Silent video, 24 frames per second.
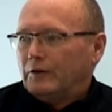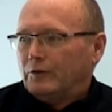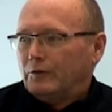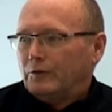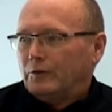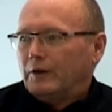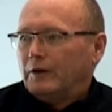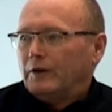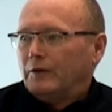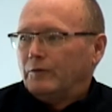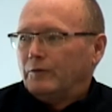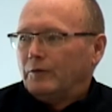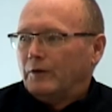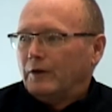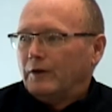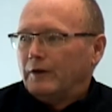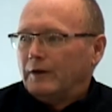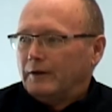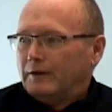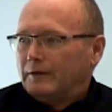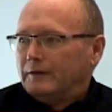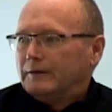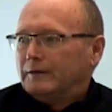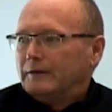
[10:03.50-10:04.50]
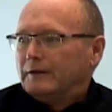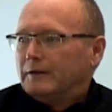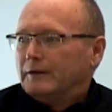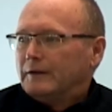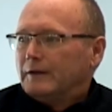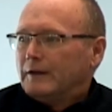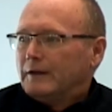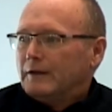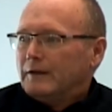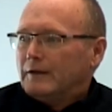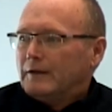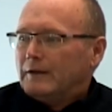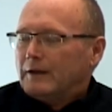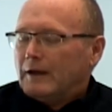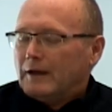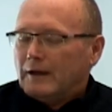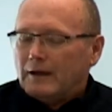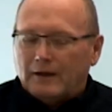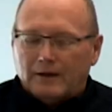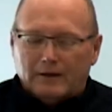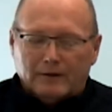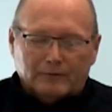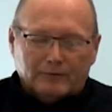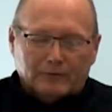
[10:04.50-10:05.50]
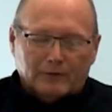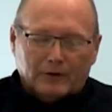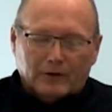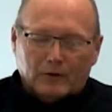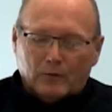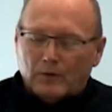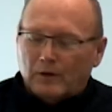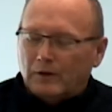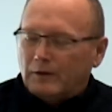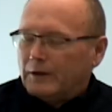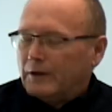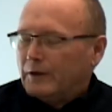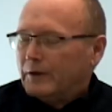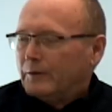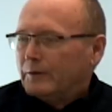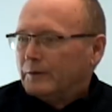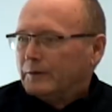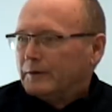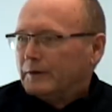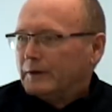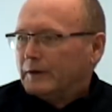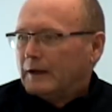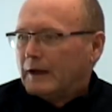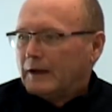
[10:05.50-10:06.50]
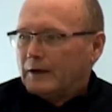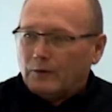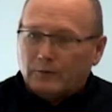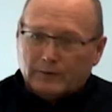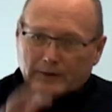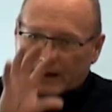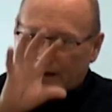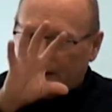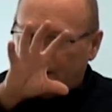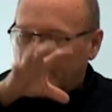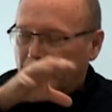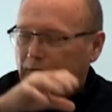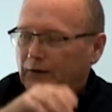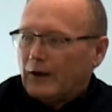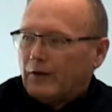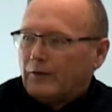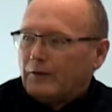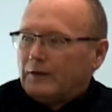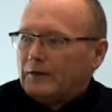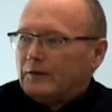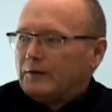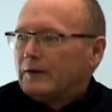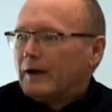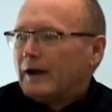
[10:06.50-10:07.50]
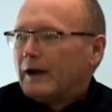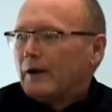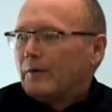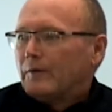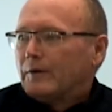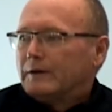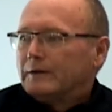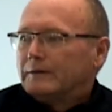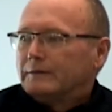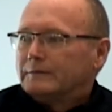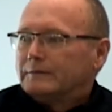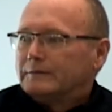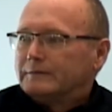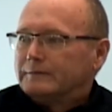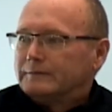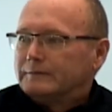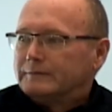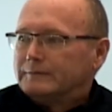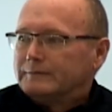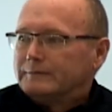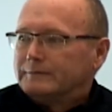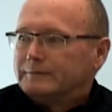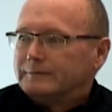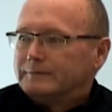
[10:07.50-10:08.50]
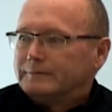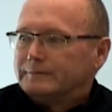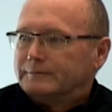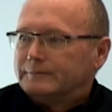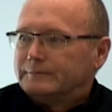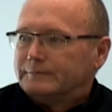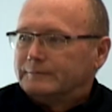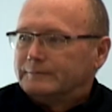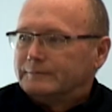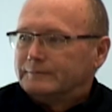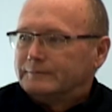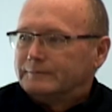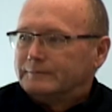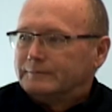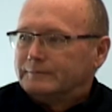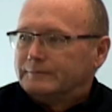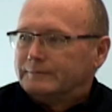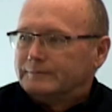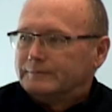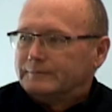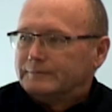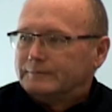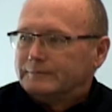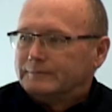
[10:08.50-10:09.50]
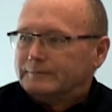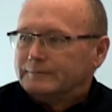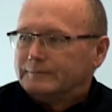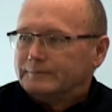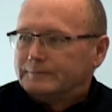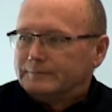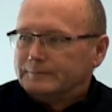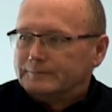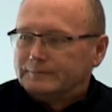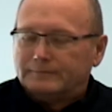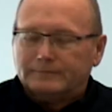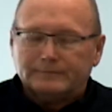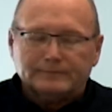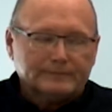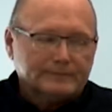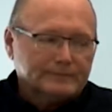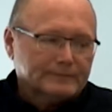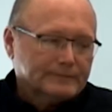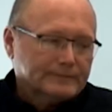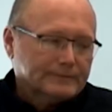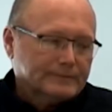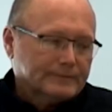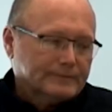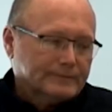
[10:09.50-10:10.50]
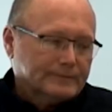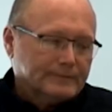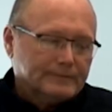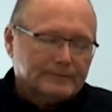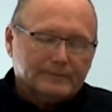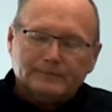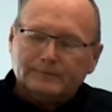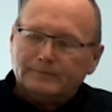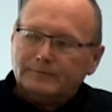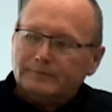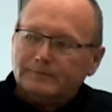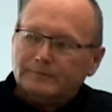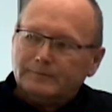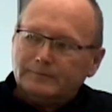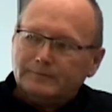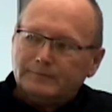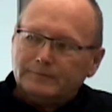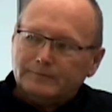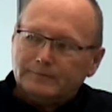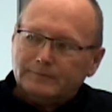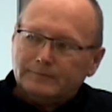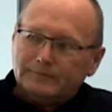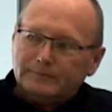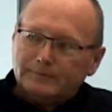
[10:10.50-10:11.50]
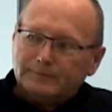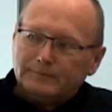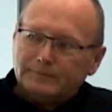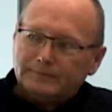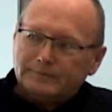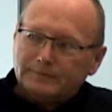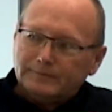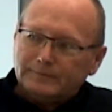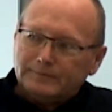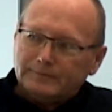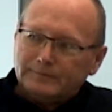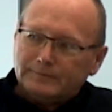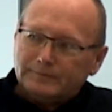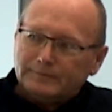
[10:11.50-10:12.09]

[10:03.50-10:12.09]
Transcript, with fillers: is, is very, uh, very well known, I know down in southeast Iowa. Okay, okay. Well, those, those things, if they need to be